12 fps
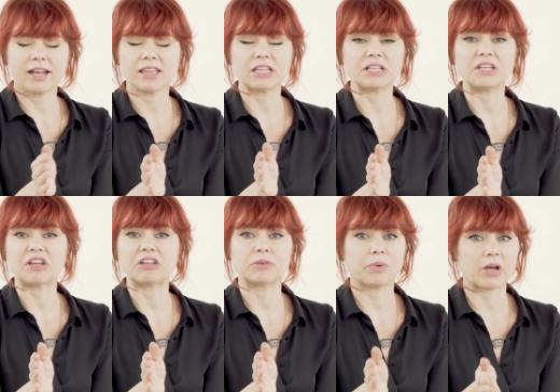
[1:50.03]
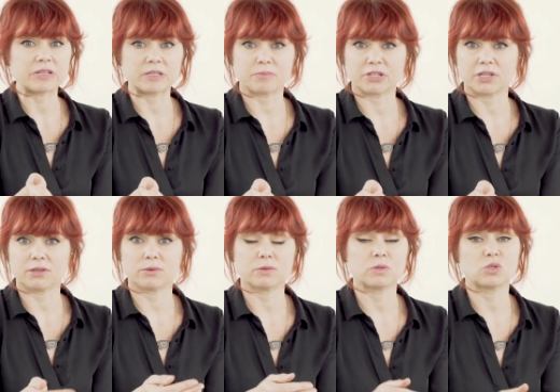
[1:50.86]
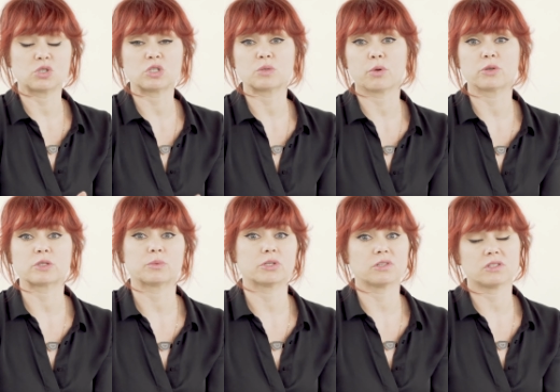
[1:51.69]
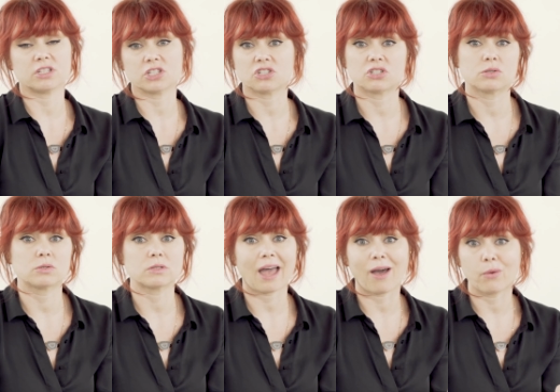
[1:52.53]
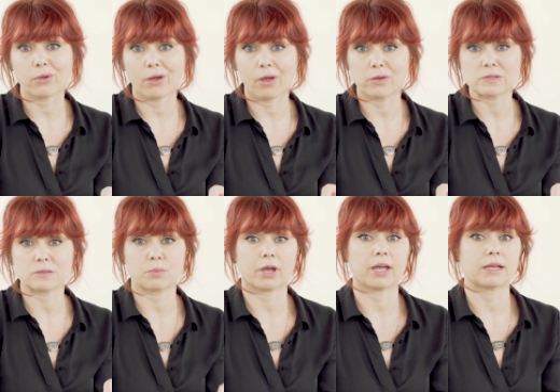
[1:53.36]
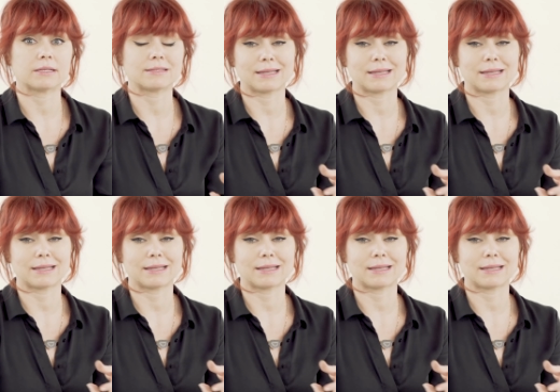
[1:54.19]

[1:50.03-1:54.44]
Anything that I could possibly use, disposables, tissues, alcohol spray,